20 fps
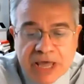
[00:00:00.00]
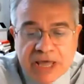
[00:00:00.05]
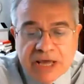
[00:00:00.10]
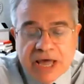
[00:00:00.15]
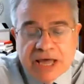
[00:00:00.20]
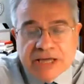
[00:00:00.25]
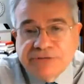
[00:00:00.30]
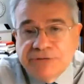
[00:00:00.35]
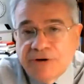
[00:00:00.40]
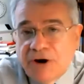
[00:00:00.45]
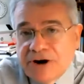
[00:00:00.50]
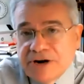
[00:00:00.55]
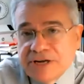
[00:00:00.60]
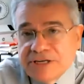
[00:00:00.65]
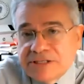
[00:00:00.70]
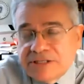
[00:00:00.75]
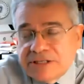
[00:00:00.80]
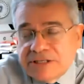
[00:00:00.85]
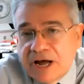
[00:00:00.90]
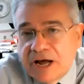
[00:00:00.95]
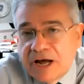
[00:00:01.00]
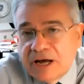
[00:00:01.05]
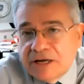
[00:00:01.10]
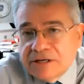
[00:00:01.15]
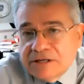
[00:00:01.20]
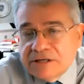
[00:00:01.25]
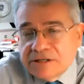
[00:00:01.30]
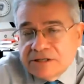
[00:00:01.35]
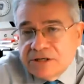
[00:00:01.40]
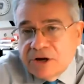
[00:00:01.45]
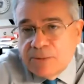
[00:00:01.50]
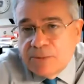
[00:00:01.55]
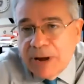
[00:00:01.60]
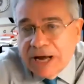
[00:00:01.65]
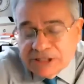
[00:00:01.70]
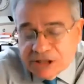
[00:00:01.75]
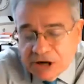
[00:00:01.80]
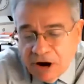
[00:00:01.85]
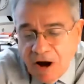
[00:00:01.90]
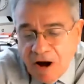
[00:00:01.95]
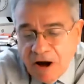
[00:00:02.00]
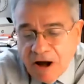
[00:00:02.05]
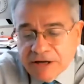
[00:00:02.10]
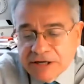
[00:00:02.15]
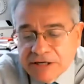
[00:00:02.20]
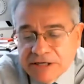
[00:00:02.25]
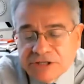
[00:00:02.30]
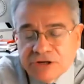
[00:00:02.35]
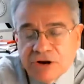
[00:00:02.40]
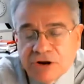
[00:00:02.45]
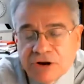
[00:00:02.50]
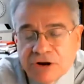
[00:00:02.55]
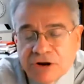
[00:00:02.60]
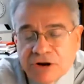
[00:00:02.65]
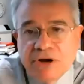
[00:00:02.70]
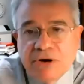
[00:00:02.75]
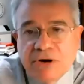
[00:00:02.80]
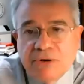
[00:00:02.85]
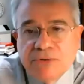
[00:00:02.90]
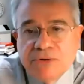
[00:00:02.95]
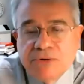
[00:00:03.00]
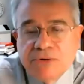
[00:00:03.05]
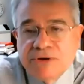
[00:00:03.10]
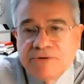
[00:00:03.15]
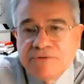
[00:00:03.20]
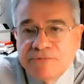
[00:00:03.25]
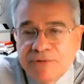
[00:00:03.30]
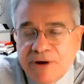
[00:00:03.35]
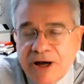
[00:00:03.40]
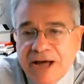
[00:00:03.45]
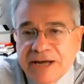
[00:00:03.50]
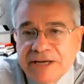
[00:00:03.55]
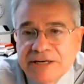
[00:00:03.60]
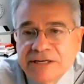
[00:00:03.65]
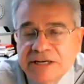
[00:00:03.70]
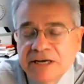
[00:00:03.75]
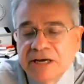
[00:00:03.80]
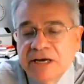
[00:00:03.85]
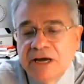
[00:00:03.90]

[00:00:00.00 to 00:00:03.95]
As far as, uh, so my talk is also, you can find